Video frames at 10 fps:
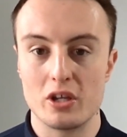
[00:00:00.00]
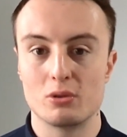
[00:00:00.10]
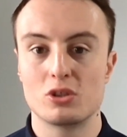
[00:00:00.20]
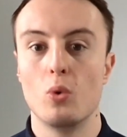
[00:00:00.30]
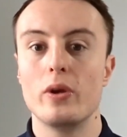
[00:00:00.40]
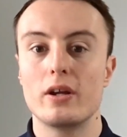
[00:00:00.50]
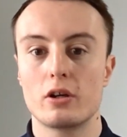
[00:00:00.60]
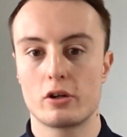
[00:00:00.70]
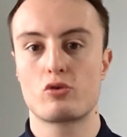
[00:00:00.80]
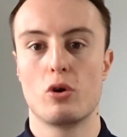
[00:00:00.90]
you so we
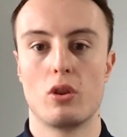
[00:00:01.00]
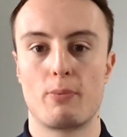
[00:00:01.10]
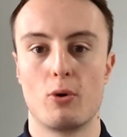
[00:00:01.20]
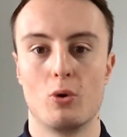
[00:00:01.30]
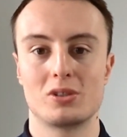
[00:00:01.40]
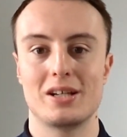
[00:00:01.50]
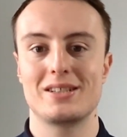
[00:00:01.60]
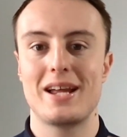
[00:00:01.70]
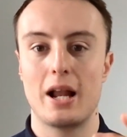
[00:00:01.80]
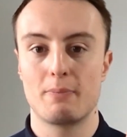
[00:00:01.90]
can control the process
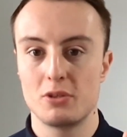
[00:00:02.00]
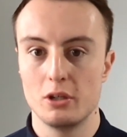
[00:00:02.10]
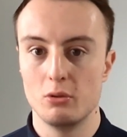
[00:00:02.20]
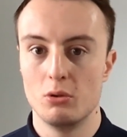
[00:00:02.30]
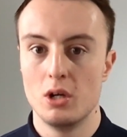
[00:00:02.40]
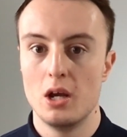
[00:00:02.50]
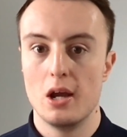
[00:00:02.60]
and help you